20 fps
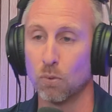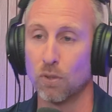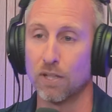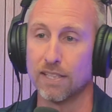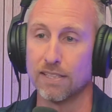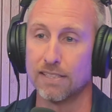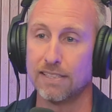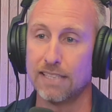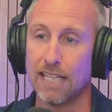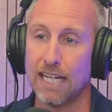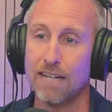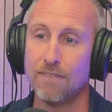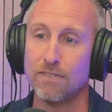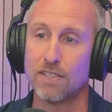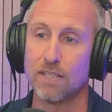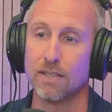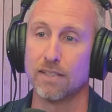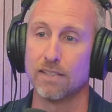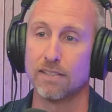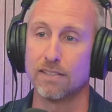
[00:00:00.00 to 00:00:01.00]
We're gonna save
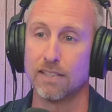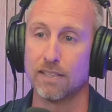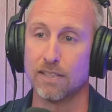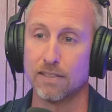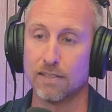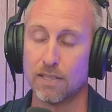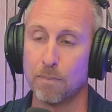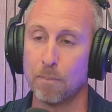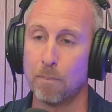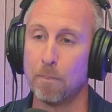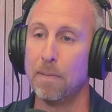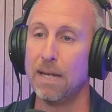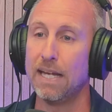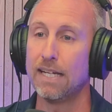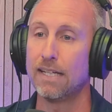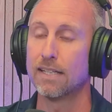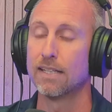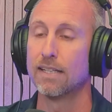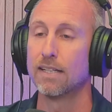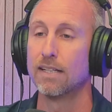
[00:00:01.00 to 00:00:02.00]
to, to, to
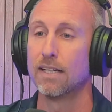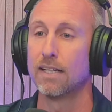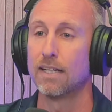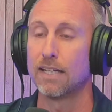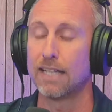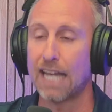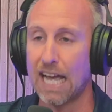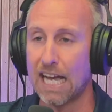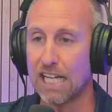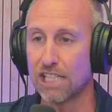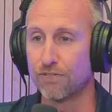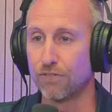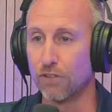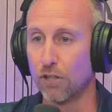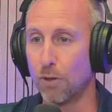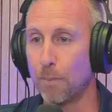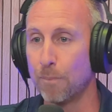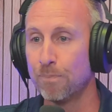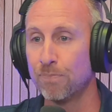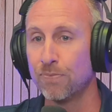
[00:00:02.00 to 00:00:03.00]
make cash
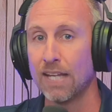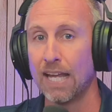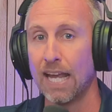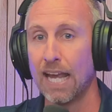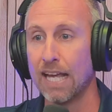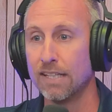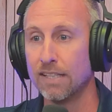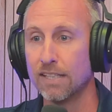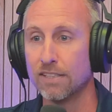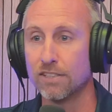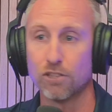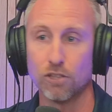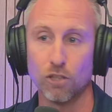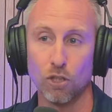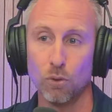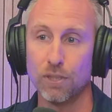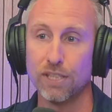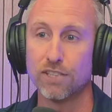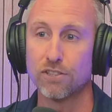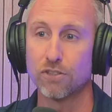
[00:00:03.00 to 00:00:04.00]
flow, and then
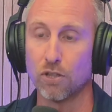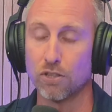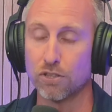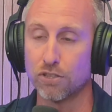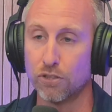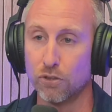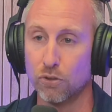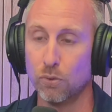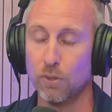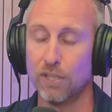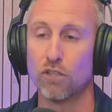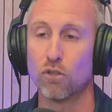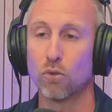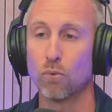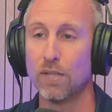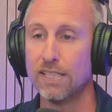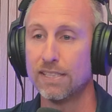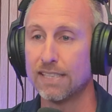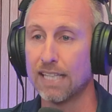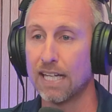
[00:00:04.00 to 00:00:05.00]
slowly start to
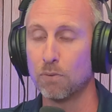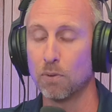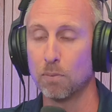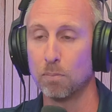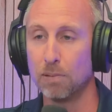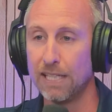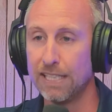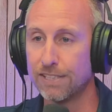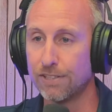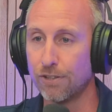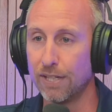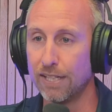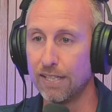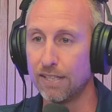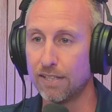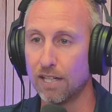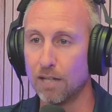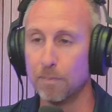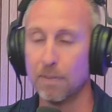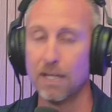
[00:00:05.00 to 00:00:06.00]
increase that, replace our
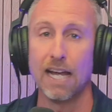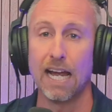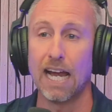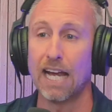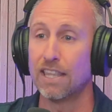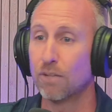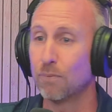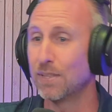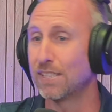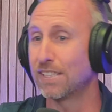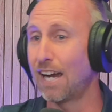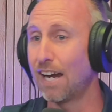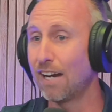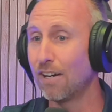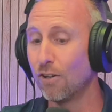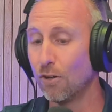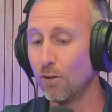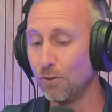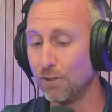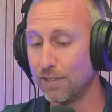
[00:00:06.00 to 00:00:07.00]
income, and then
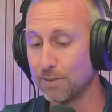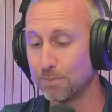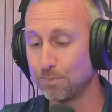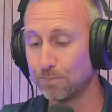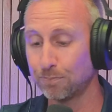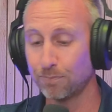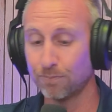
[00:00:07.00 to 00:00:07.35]
retire early.